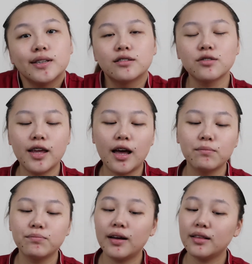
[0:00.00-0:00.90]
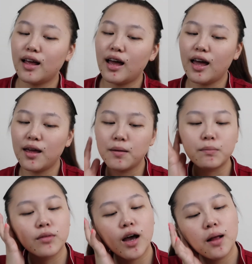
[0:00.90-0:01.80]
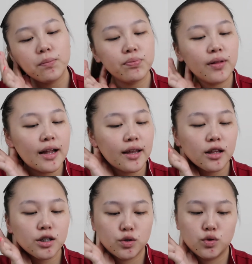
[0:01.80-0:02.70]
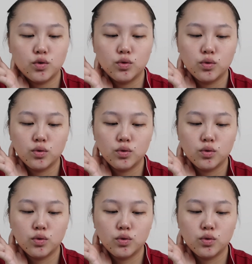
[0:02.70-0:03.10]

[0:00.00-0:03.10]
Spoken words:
So yeah, but I'm not planning to.